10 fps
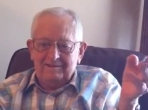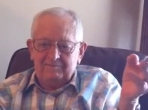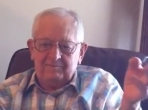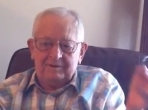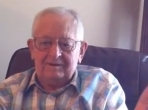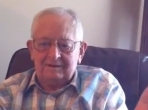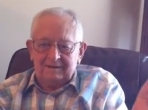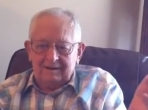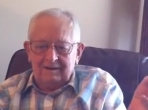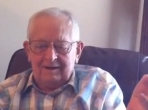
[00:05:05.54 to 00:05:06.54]
if we
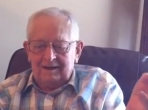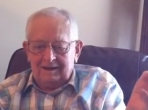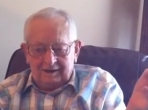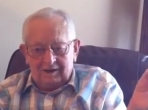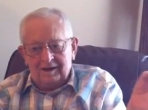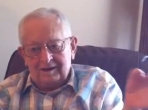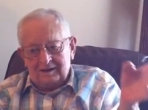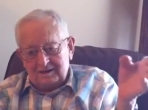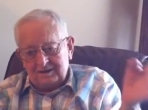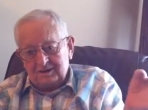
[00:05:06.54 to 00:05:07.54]
got
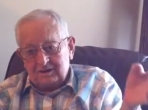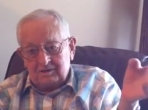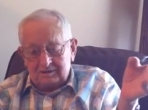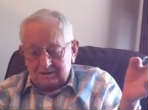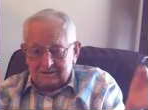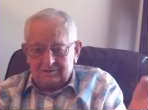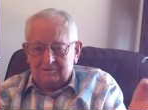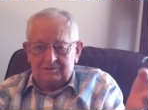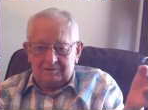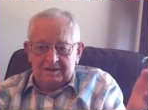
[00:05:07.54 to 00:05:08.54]
any skunks,
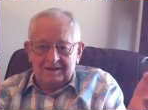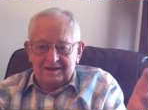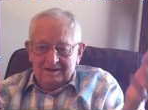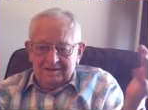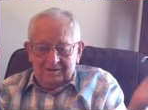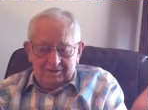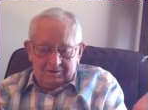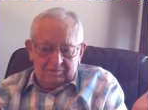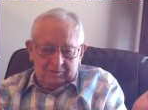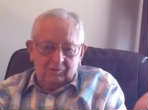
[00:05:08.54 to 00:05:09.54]
cause
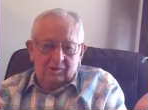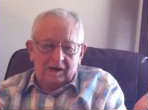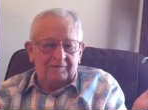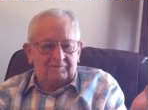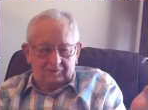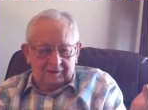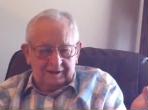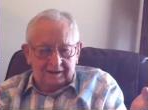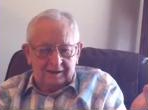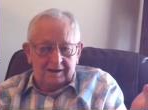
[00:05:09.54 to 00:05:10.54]
you'd go out for
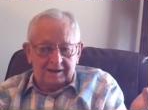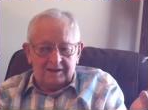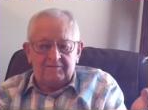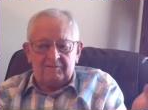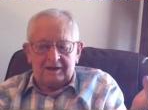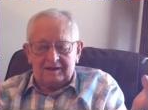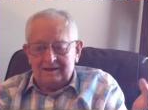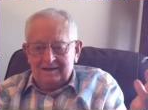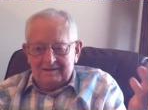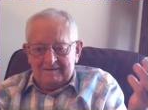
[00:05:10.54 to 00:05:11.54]
late in the
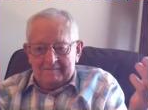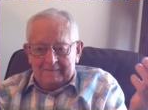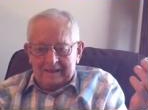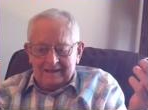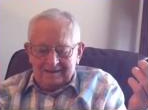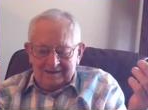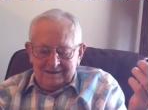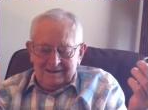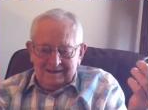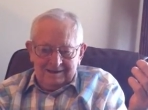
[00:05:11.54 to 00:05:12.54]
evening,
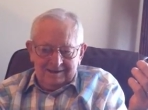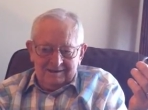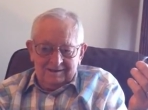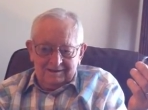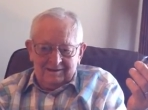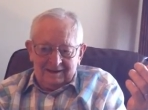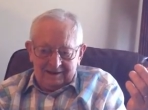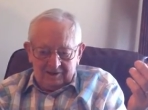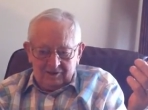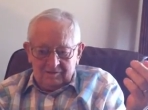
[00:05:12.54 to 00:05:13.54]
and
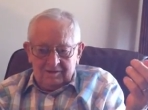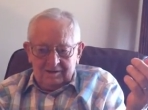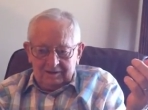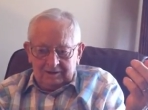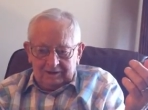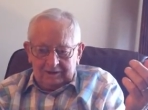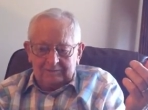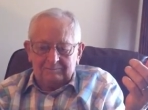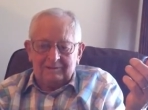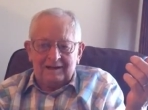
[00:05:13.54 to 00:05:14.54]
then you'd
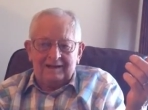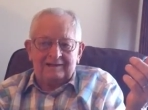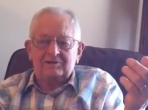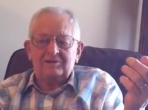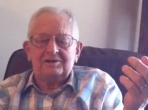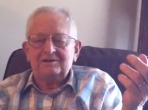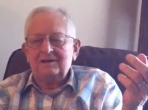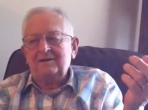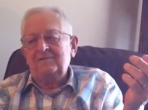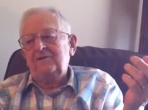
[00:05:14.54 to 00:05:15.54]
come back and she
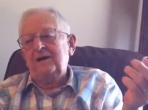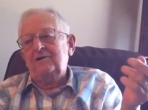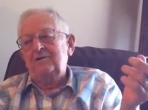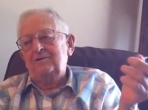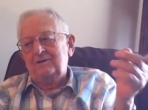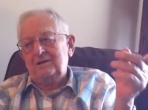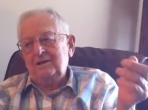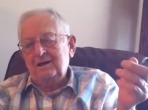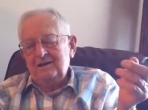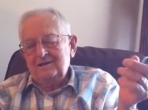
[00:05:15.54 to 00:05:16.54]
said, if I heard
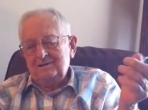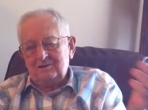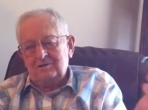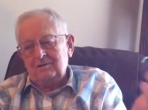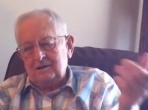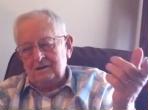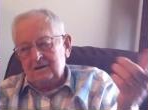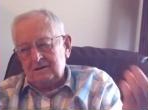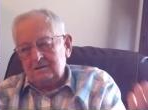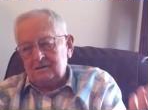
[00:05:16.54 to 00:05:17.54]

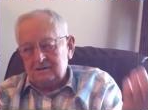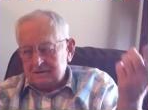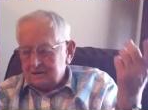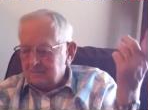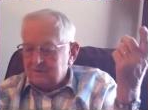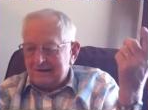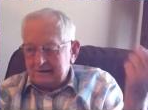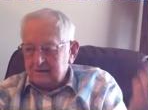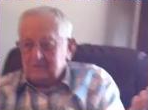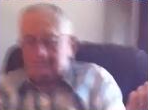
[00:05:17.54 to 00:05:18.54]
Sterling knocking at the
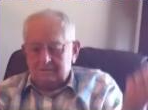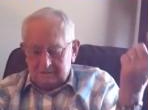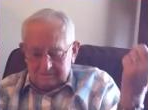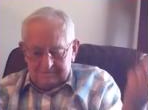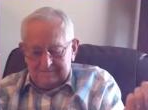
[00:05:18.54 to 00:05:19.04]
back door,